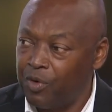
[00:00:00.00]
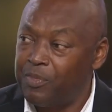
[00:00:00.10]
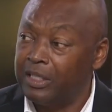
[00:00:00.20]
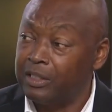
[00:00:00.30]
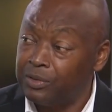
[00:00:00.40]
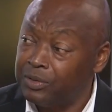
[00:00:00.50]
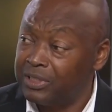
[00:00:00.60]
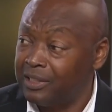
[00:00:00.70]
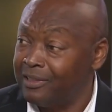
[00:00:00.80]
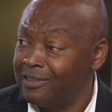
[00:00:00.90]
We've been
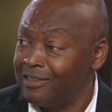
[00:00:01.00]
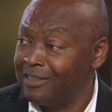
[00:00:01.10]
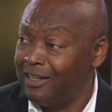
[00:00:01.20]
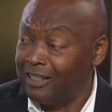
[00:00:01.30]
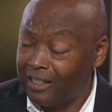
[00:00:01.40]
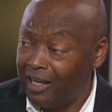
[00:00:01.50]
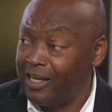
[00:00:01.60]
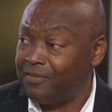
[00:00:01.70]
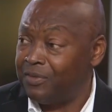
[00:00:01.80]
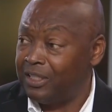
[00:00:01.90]
losing a
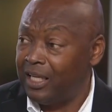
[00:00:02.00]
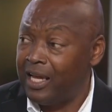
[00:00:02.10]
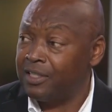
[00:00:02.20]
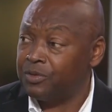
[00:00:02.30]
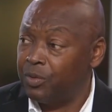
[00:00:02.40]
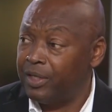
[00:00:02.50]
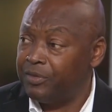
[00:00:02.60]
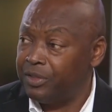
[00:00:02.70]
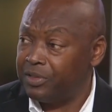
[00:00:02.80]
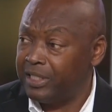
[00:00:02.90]
lot for the last
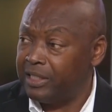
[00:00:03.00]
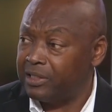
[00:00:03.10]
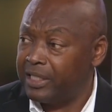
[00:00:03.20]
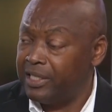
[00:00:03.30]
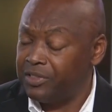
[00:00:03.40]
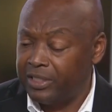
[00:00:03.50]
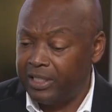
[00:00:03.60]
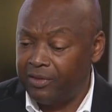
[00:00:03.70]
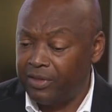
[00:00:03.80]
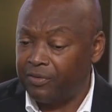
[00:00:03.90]
12 years in education,
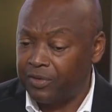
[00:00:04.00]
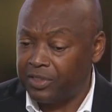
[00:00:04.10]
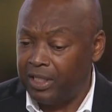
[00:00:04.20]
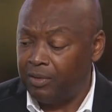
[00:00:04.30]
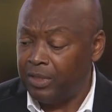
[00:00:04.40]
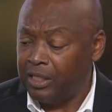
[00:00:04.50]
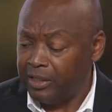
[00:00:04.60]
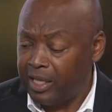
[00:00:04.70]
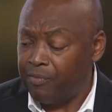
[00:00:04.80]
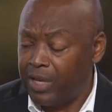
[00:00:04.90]
and I think for some
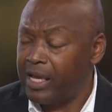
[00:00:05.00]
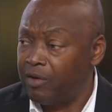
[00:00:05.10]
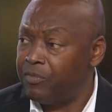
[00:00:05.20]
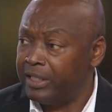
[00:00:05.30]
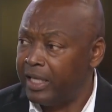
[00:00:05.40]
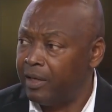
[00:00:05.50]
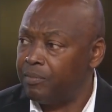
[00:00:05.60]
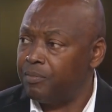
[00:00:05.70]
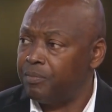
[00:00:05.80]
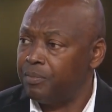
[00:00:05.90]
that may have been that